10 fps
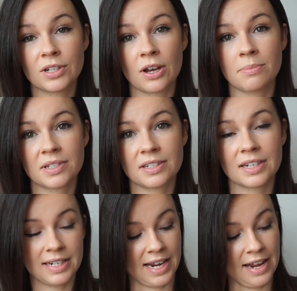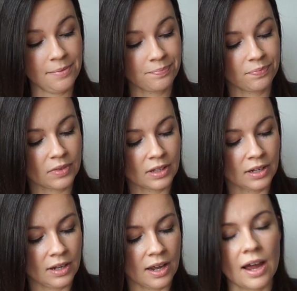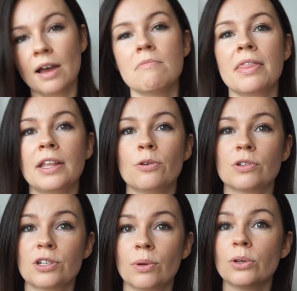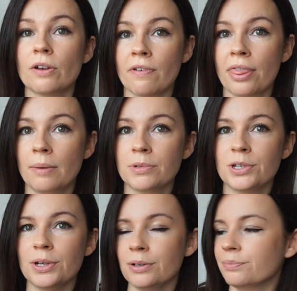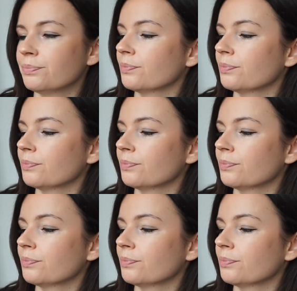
times a day. And then you want to do it on your other thumb too.